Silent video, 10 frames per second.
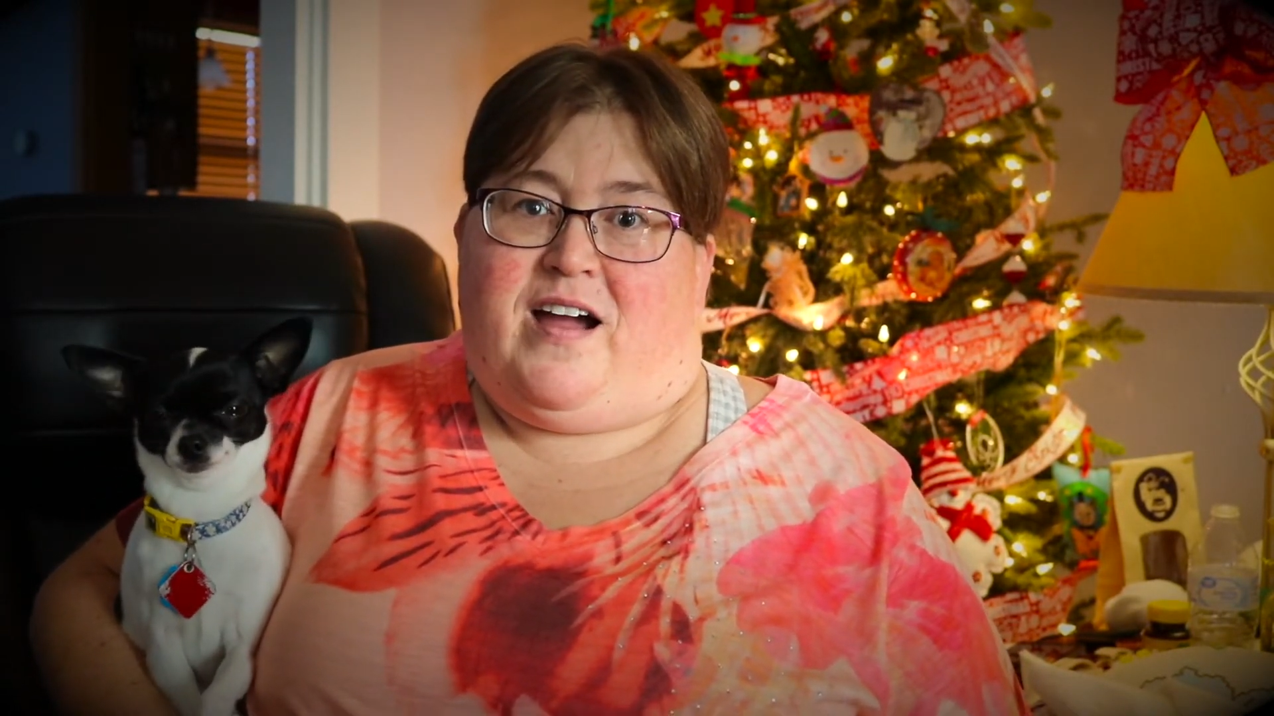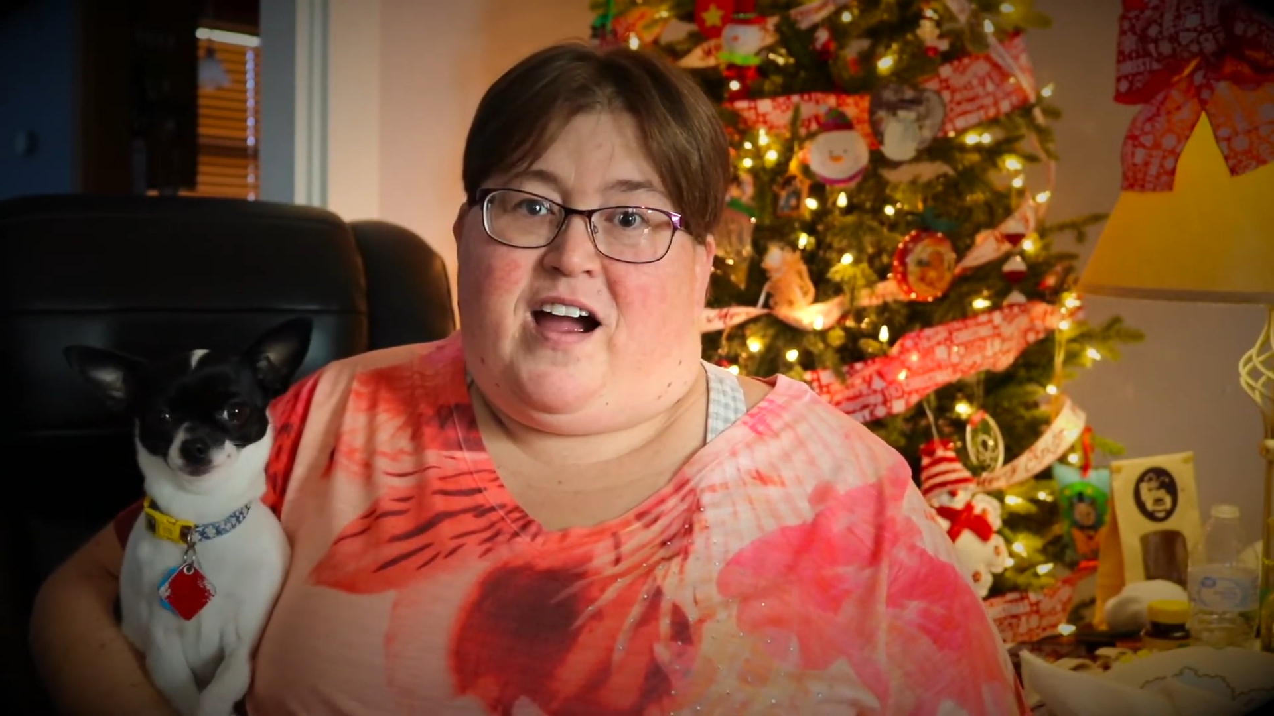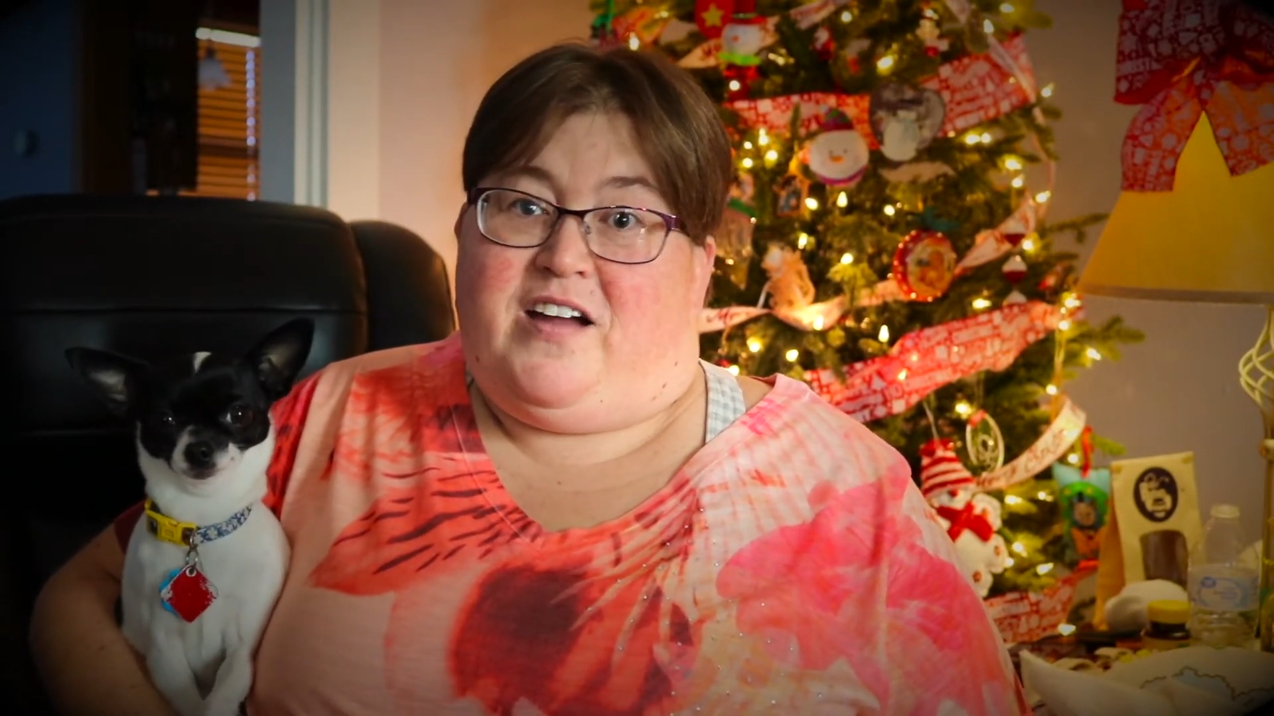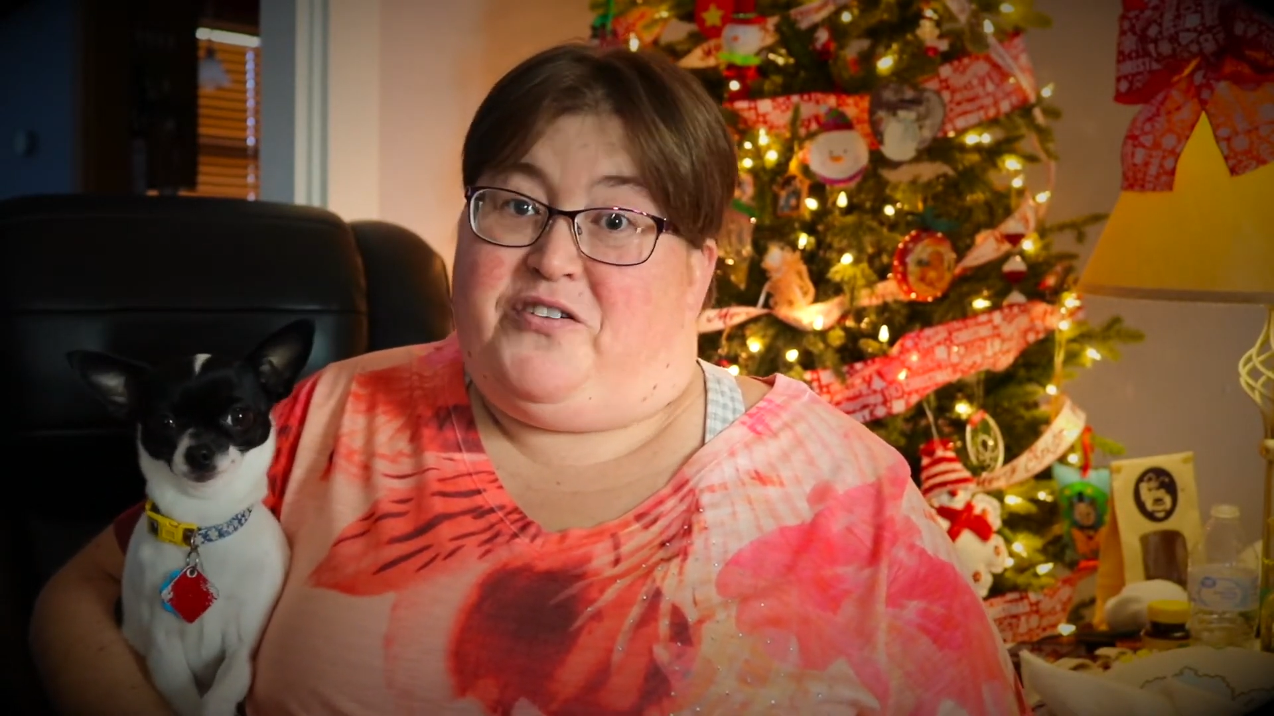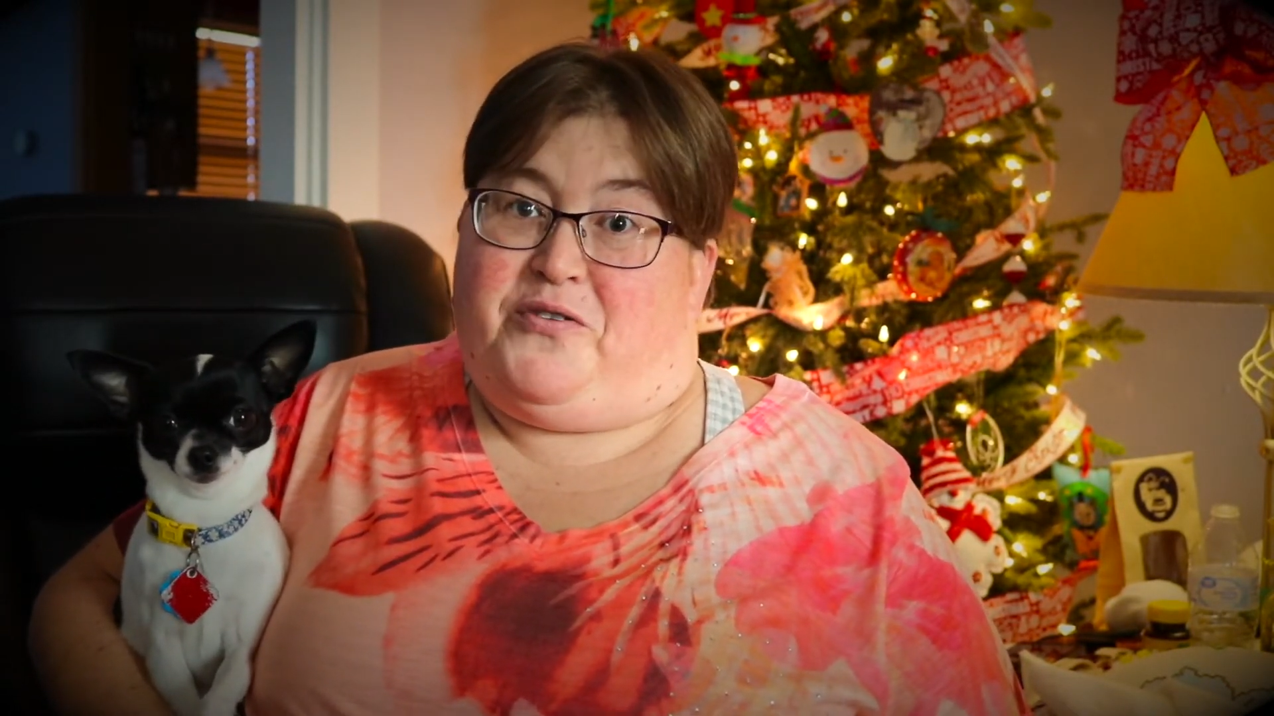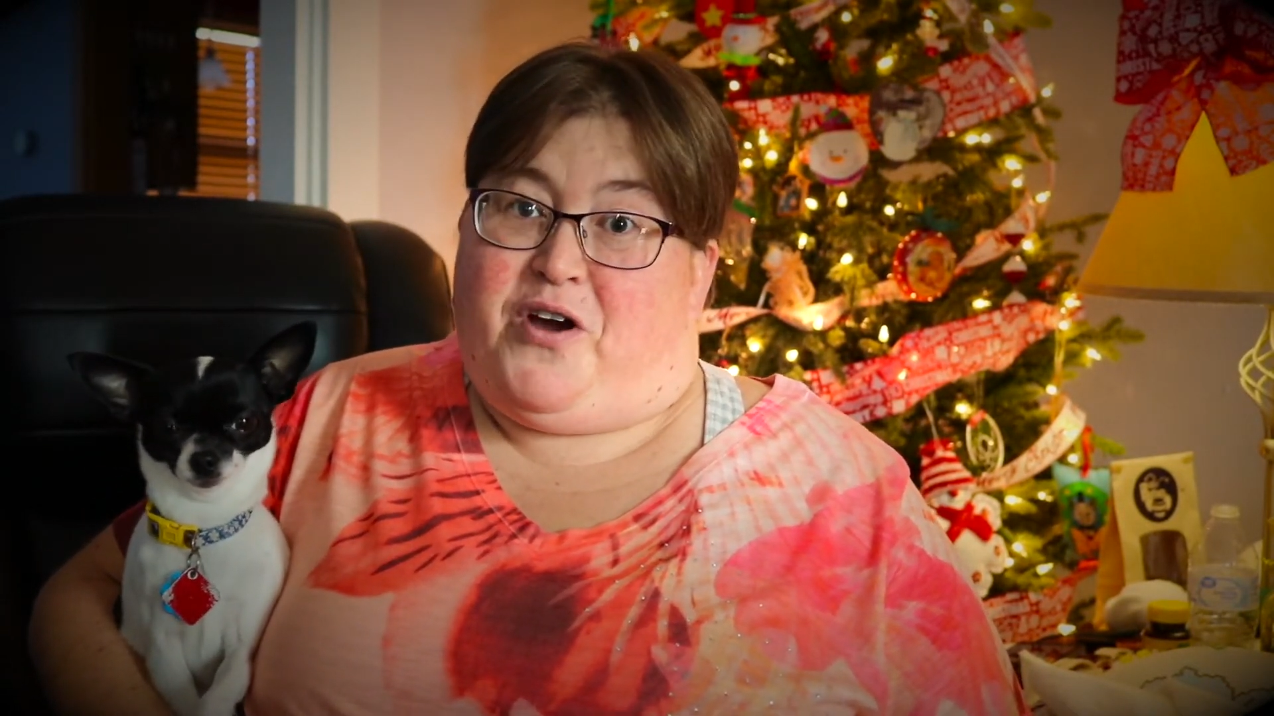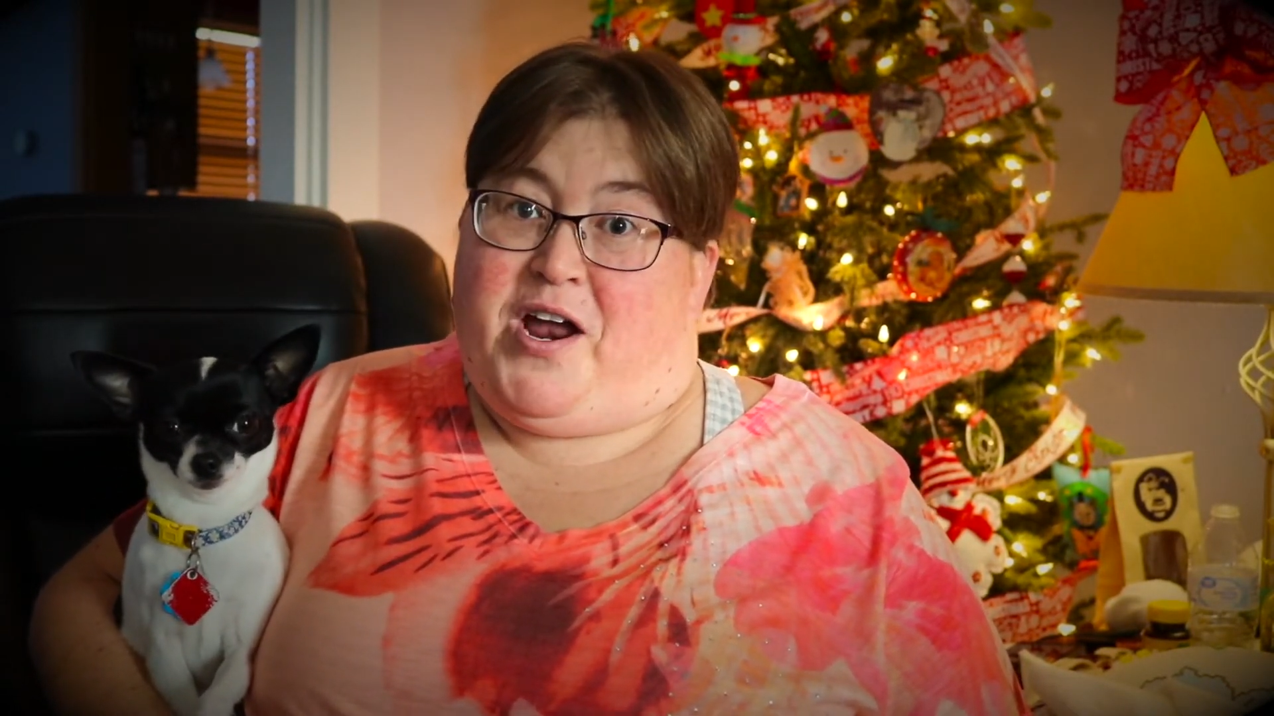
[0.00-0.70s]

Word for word: I don't know